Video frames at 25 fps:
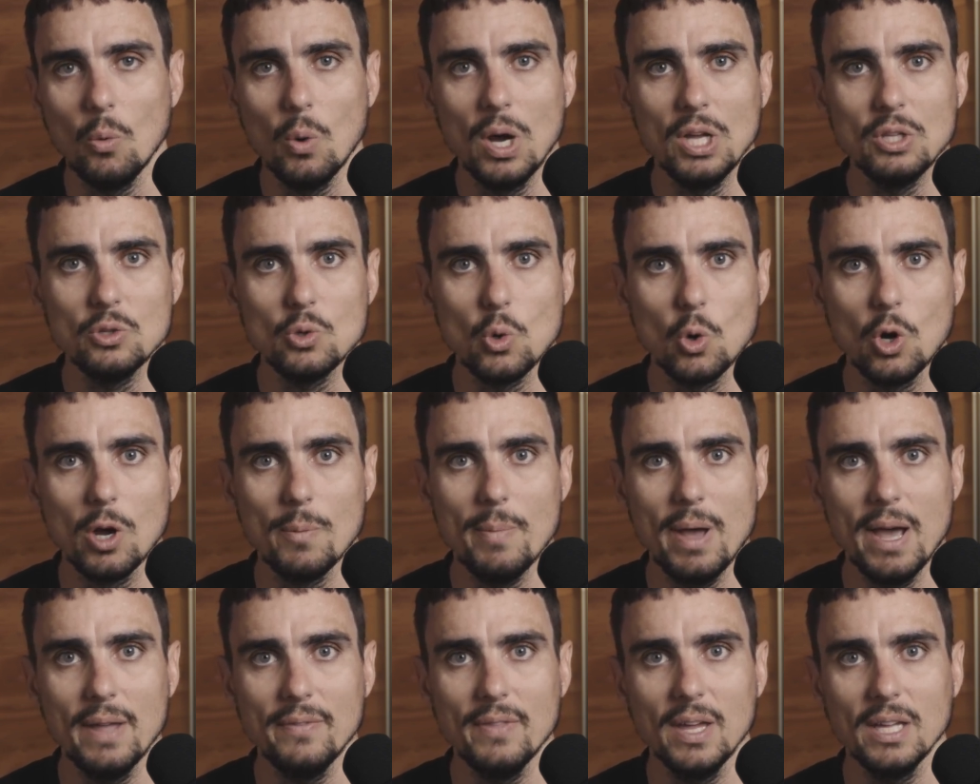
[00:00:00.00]
I won't
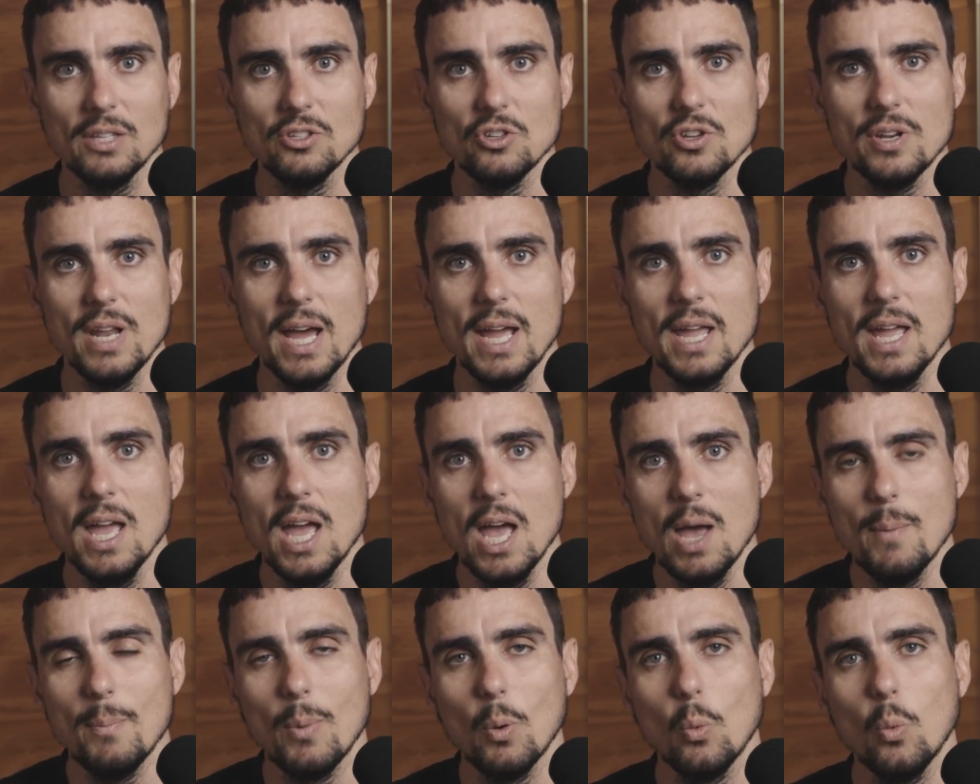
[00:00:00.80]
talk about that today,
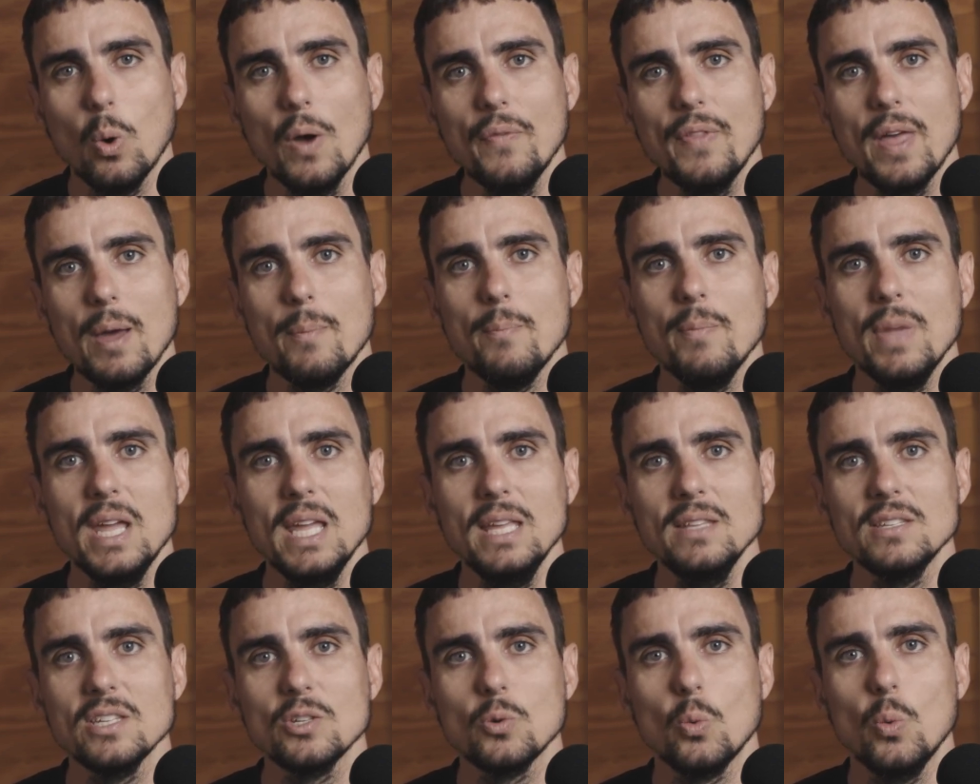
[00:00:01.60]
but what that
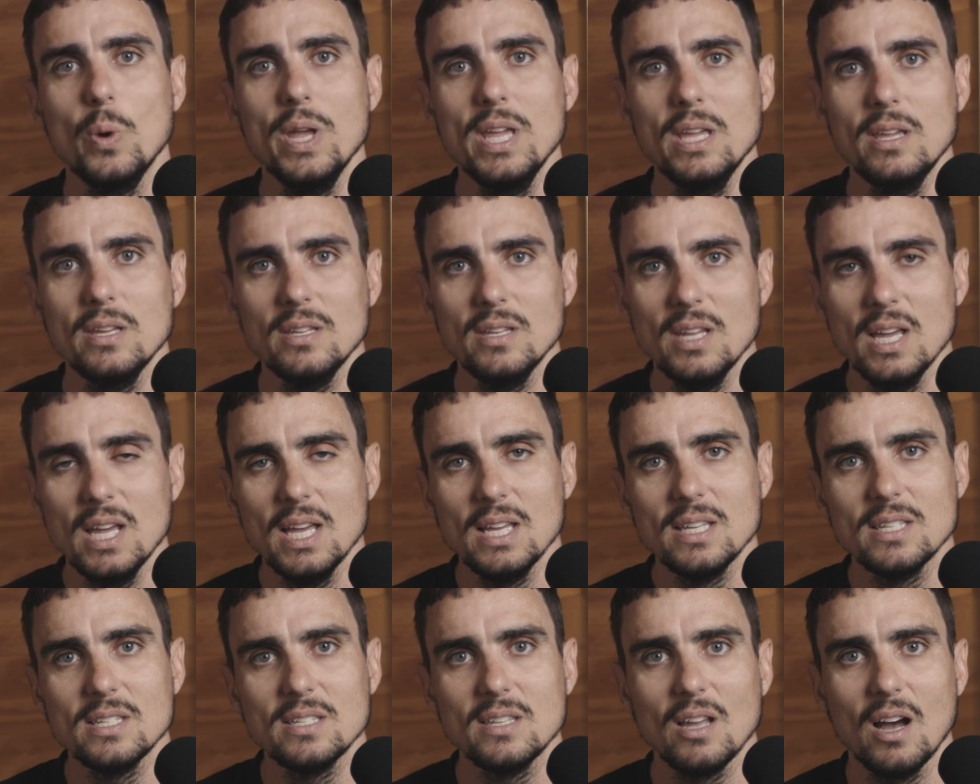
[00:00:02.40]
means is we can
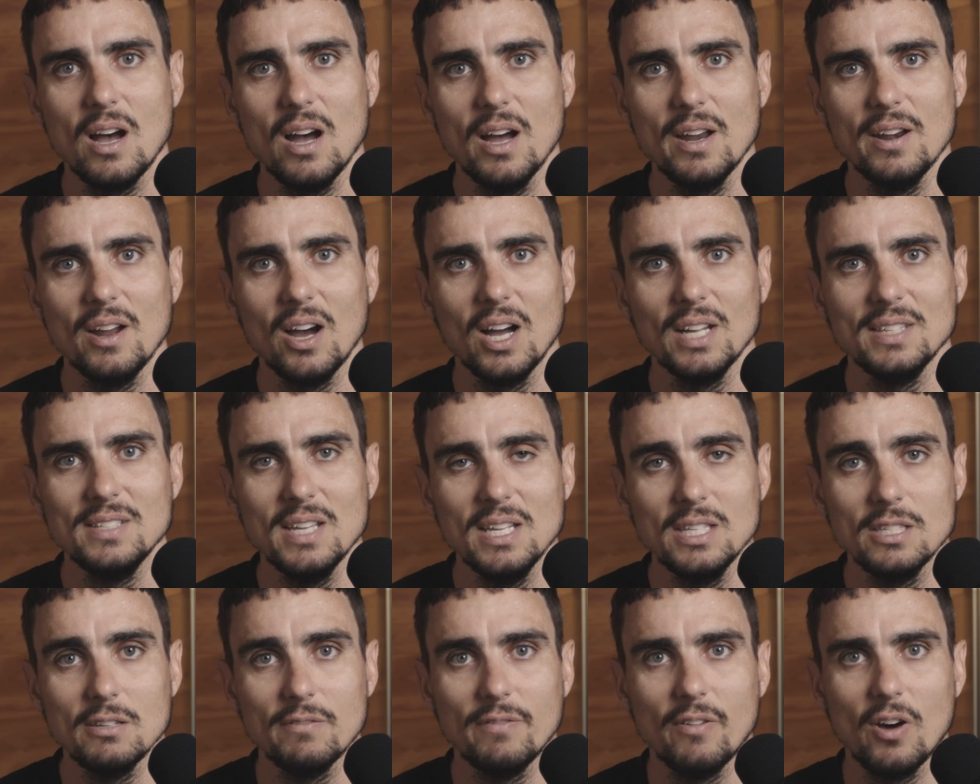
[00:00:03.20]
start
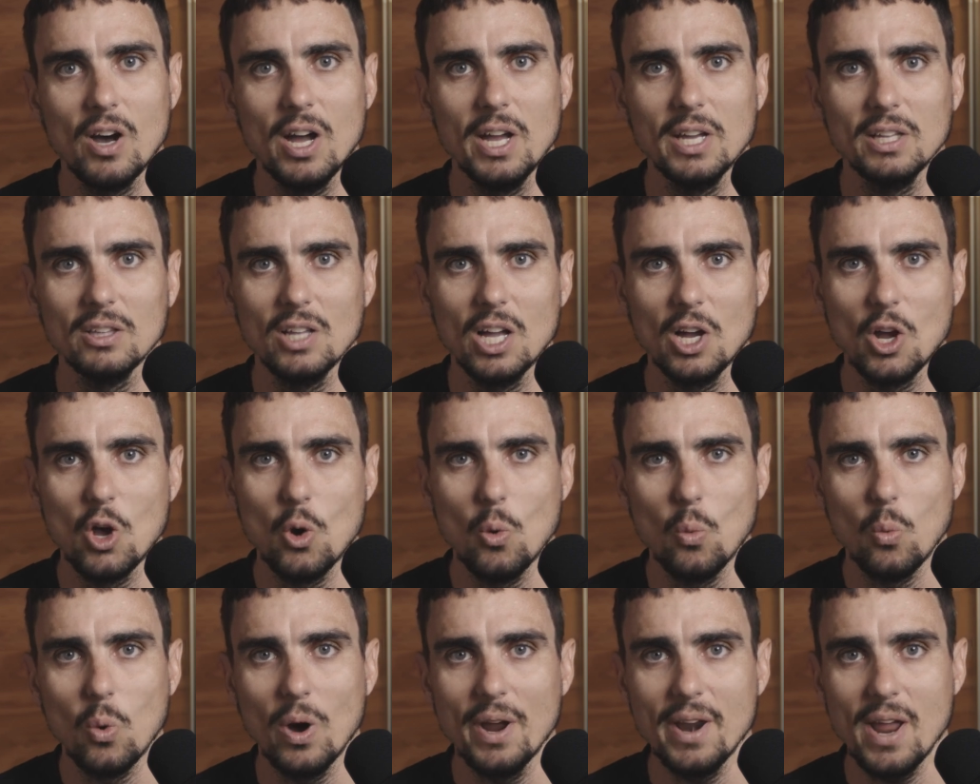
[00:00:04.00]
identifying, like,
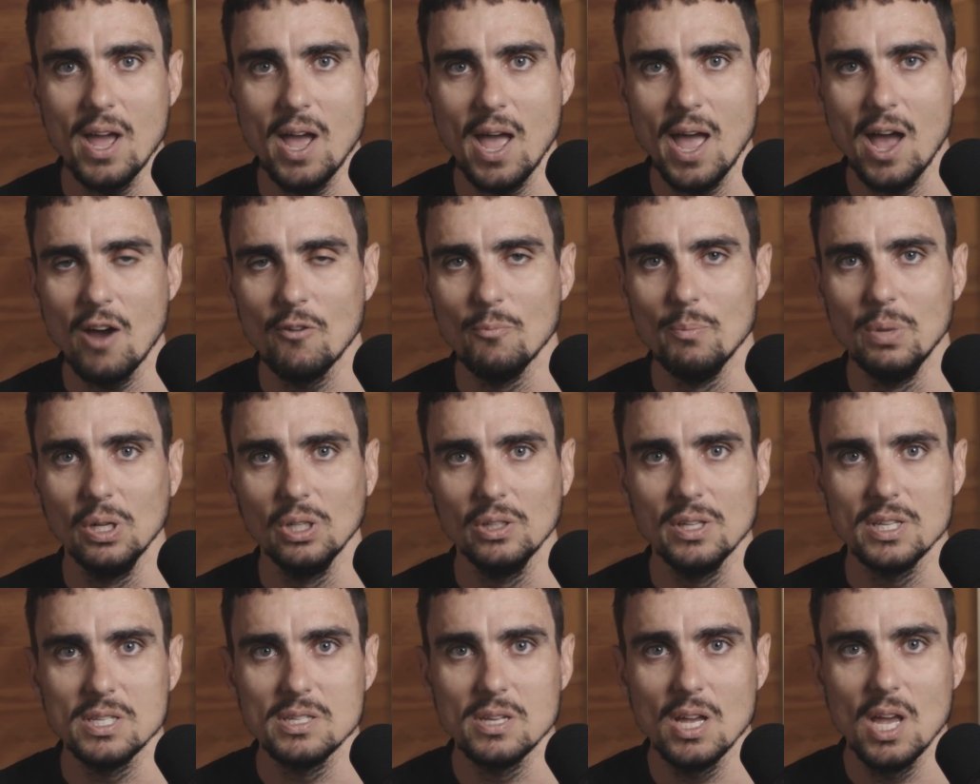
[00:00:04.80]
what are our
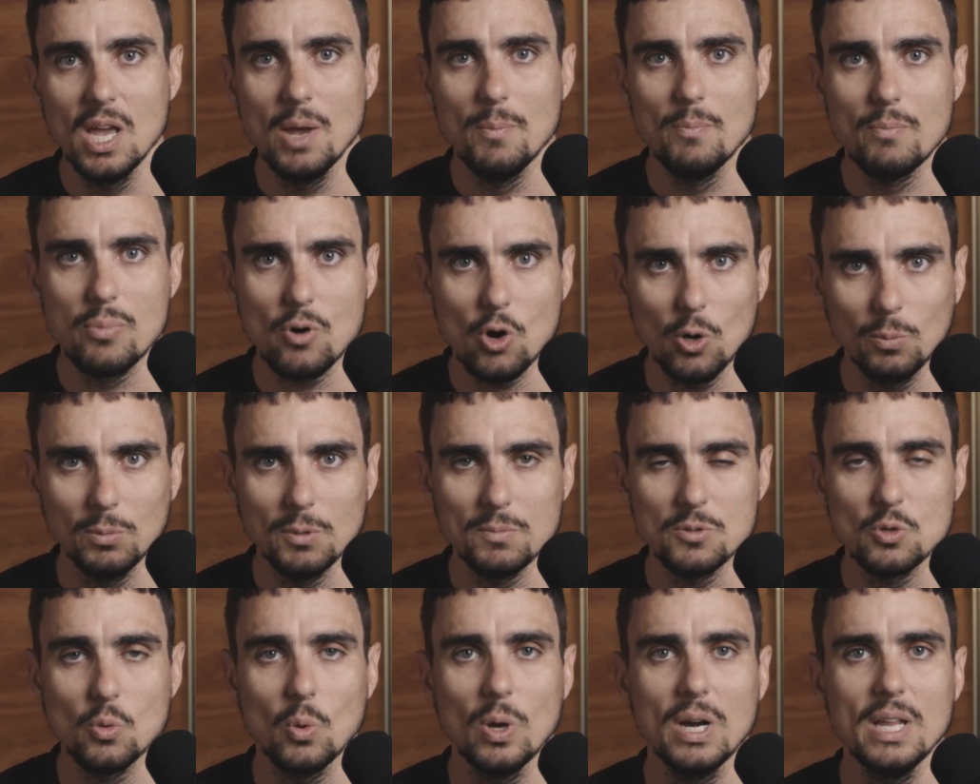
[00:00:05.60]
builders'
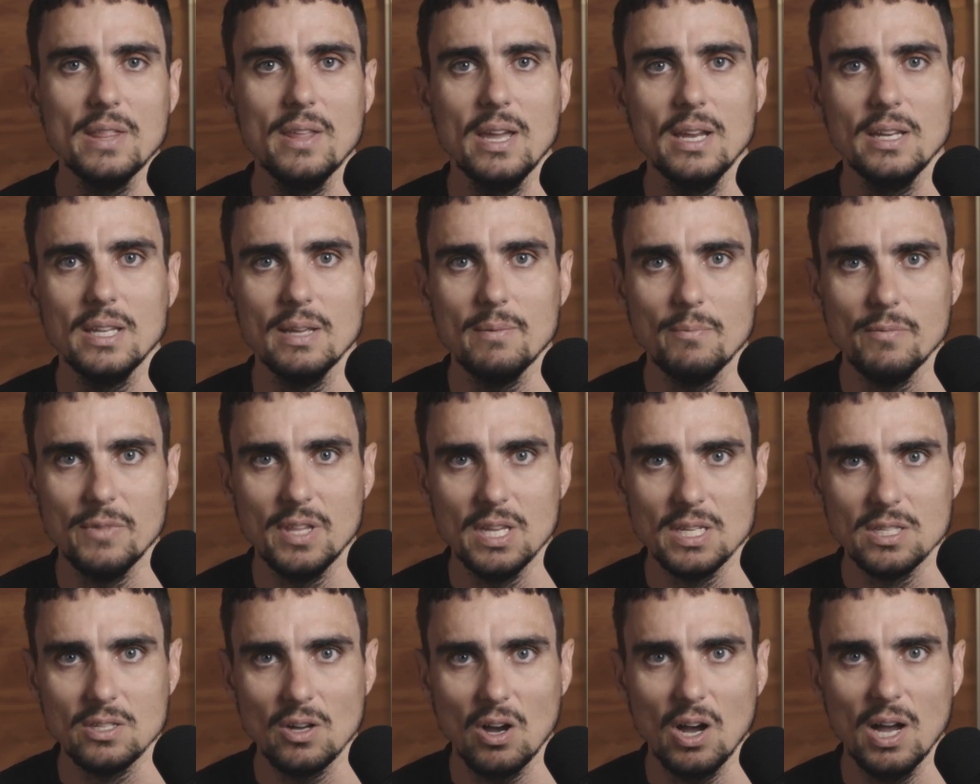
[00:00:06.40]
problems, what are their
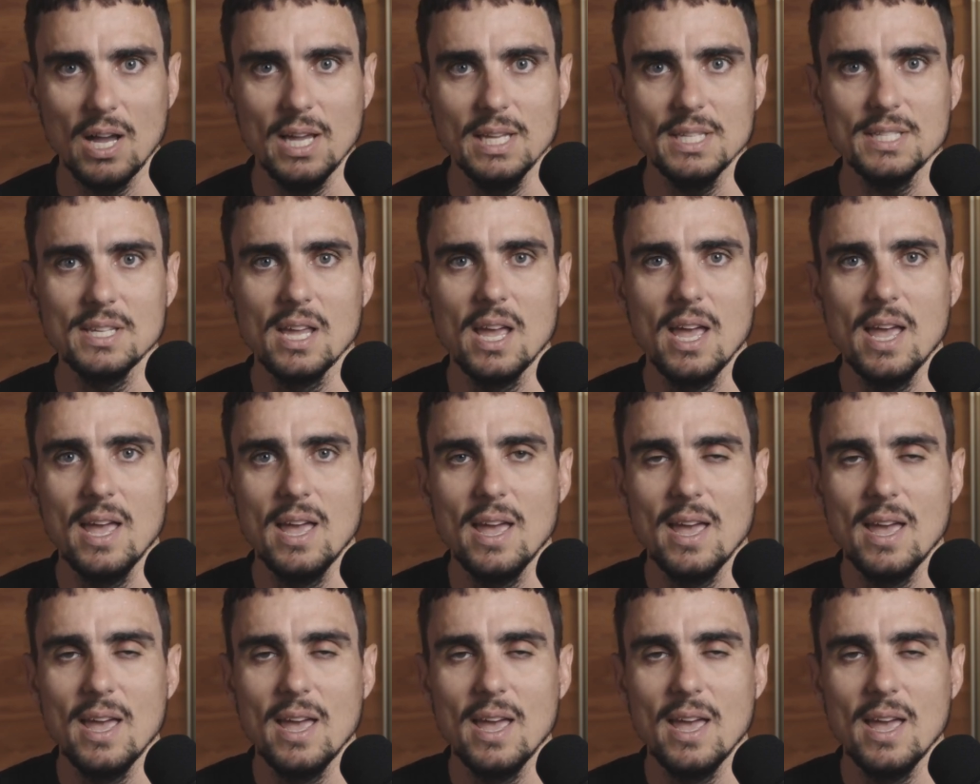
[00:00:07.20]
desires,